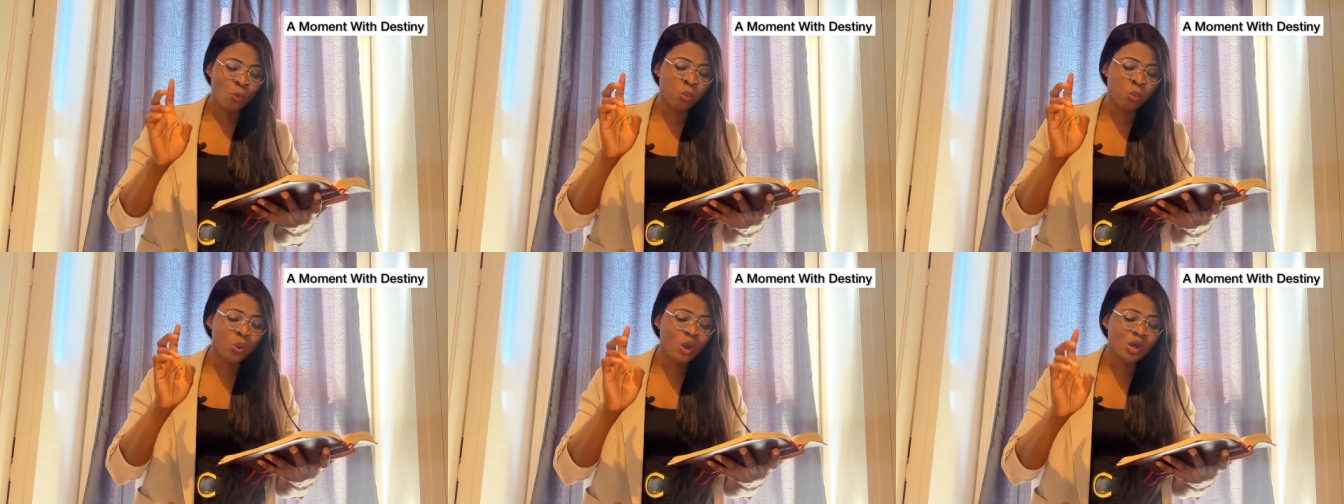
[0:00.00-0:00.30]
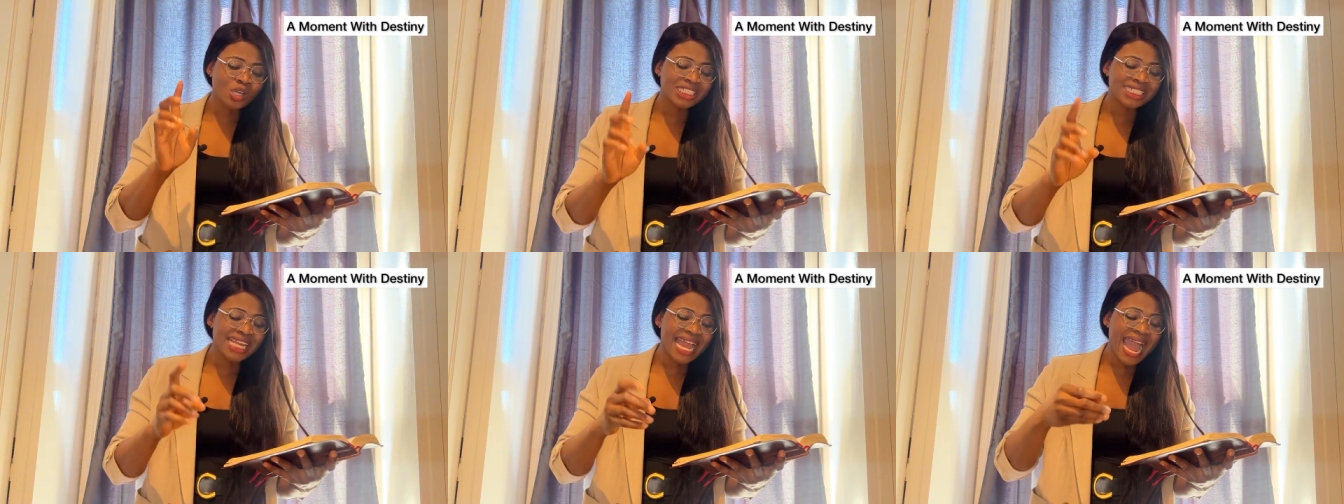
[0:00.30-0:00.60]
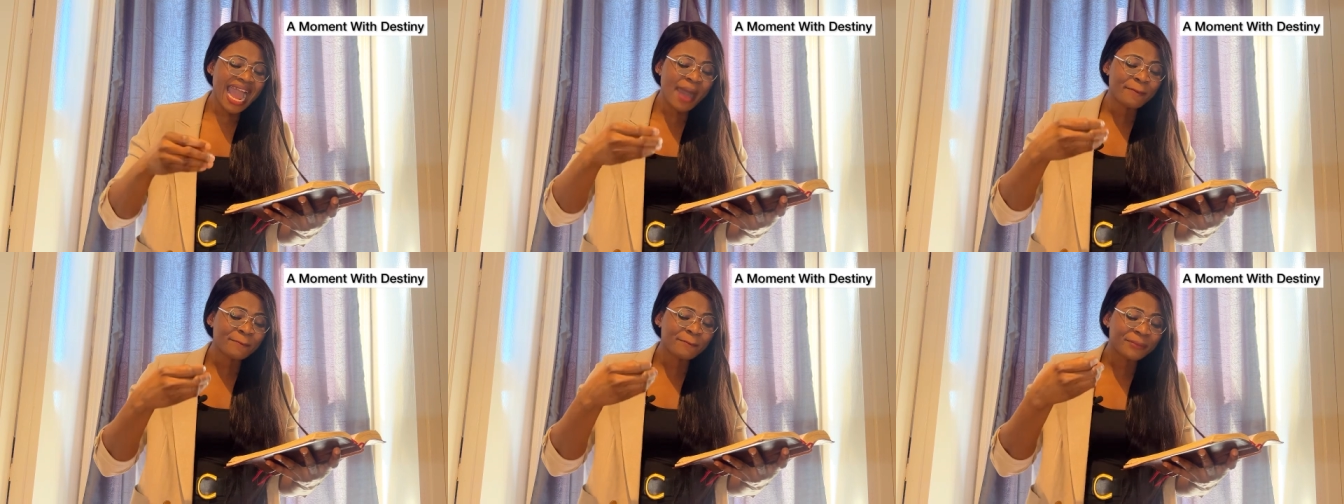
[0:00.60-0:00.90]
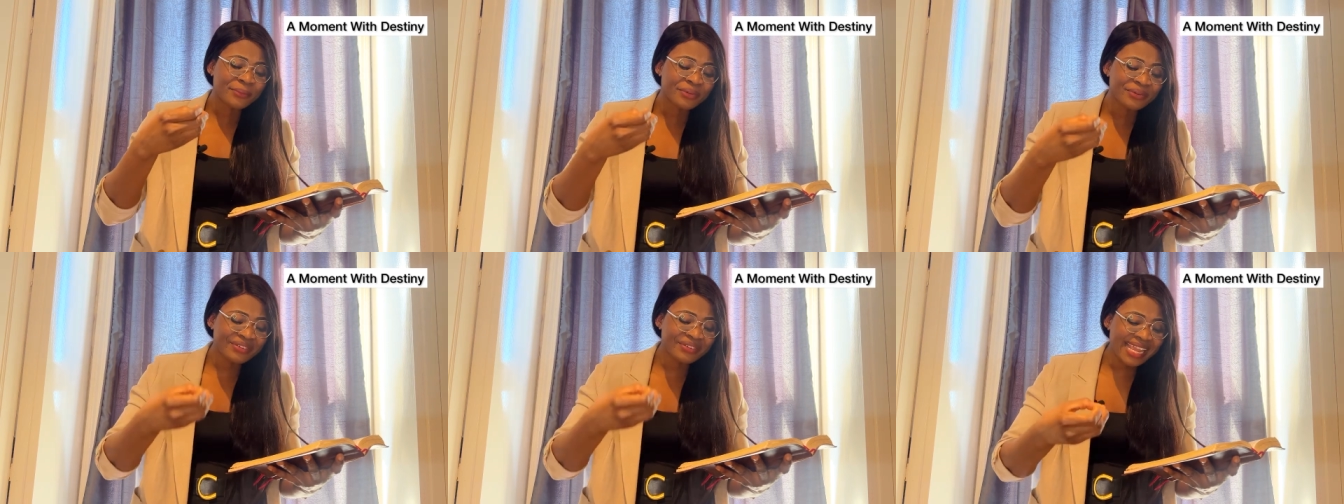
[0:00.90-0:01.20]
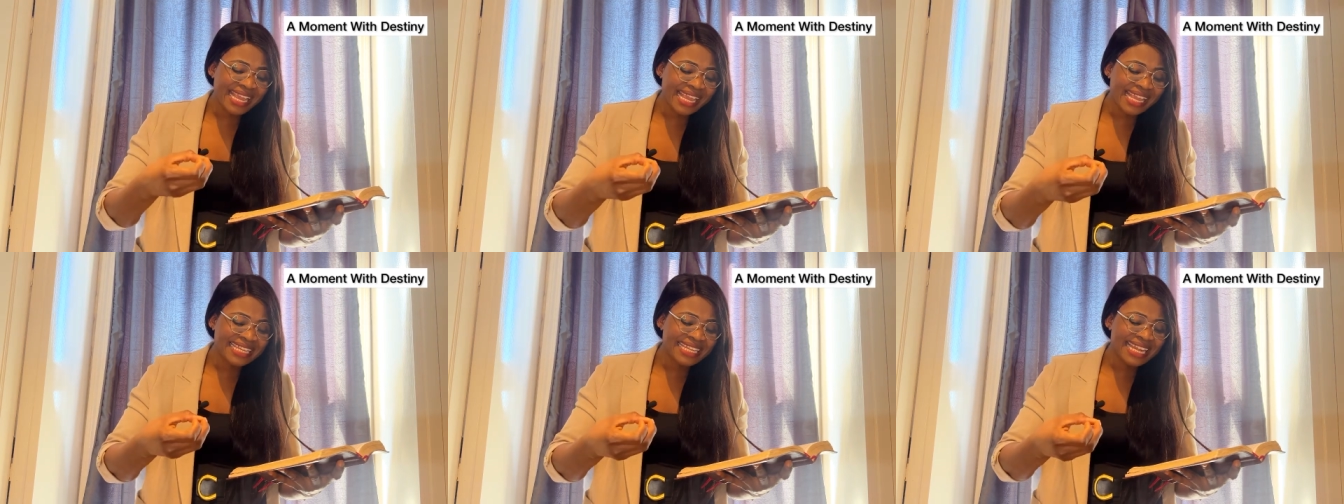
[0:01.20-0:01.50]
Watch and
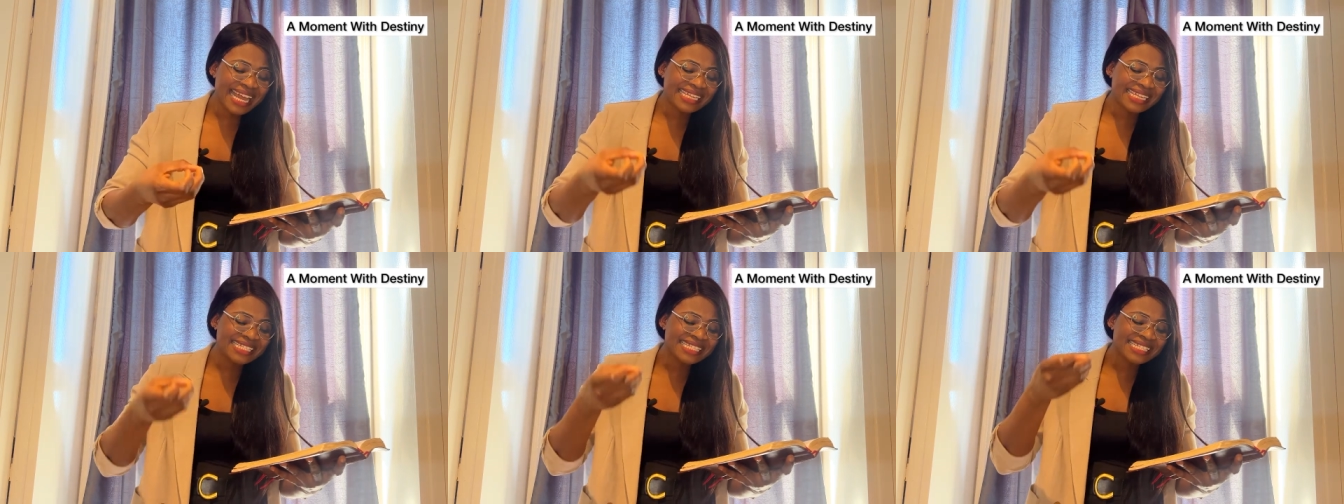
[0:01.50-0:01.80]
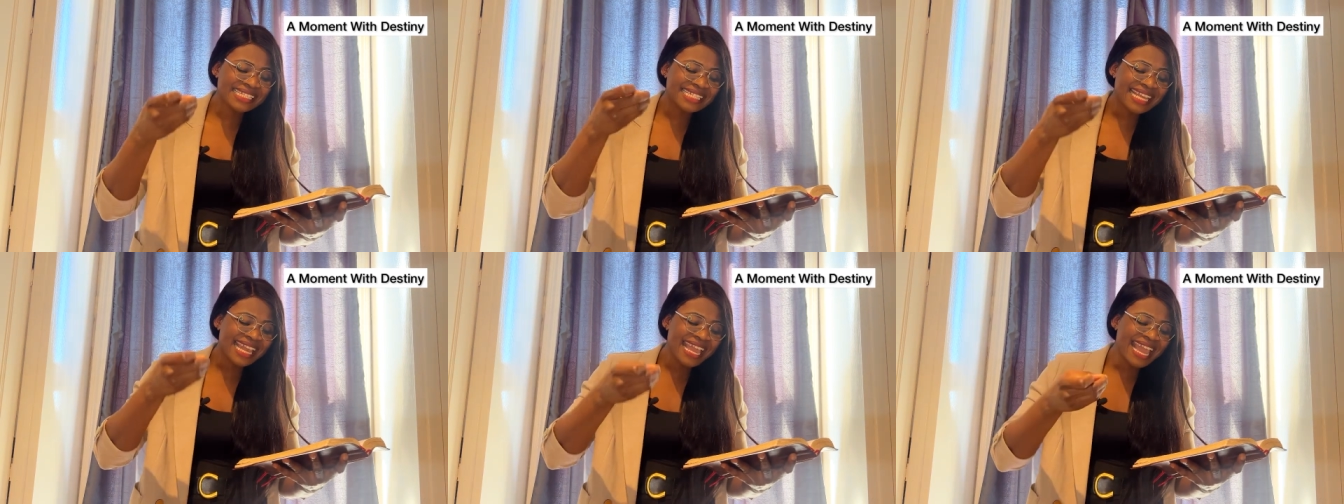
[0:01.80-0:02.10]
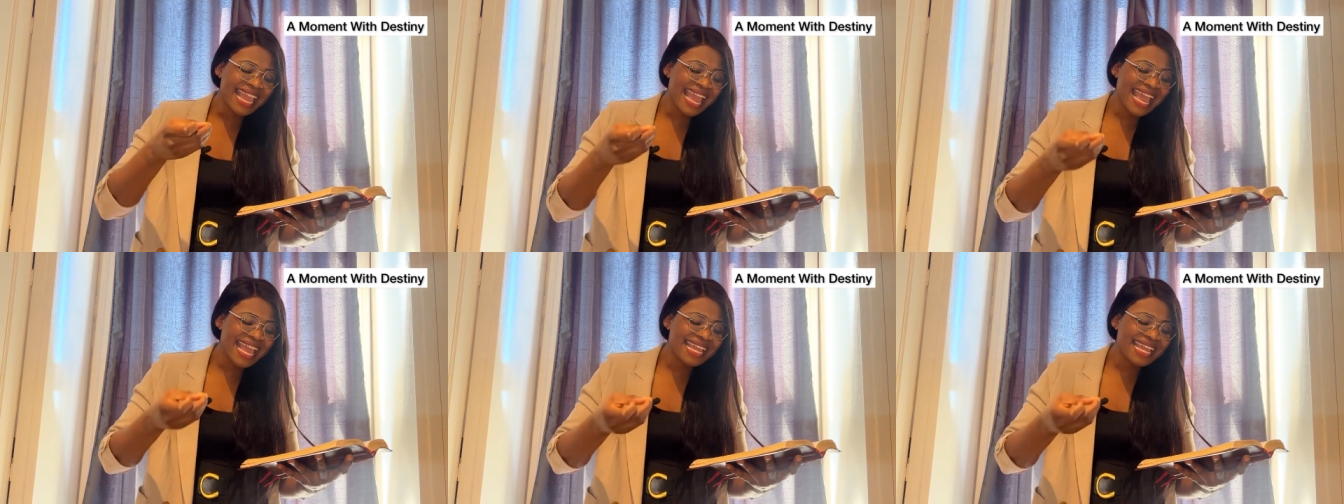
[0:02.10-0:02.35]
pray that ye